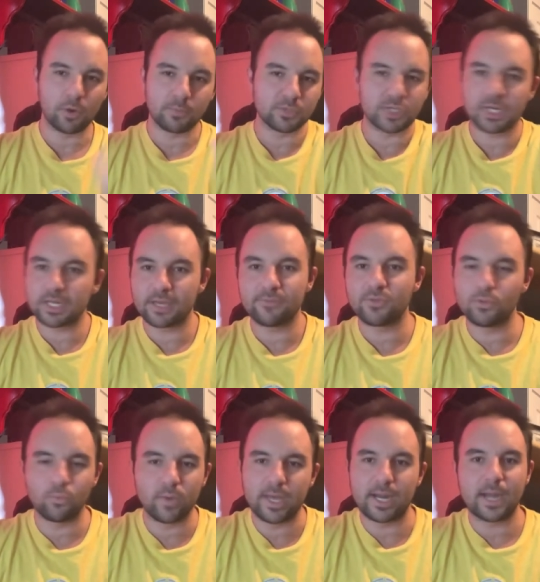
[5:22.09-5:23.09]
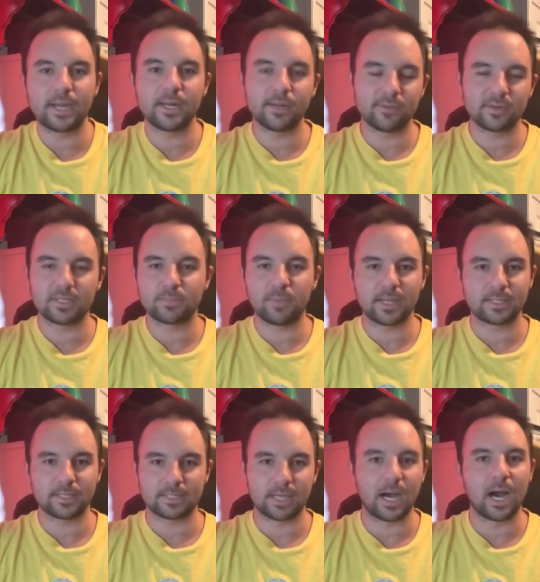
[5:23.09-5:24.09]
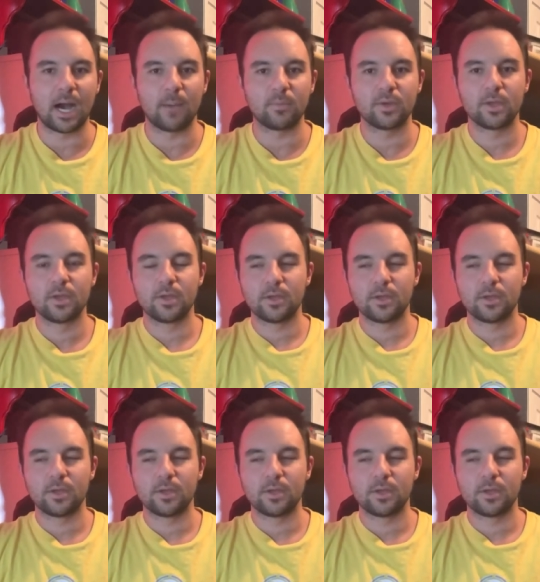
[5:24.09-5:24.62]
I'm just going to give you the win. I didn't even expect a top,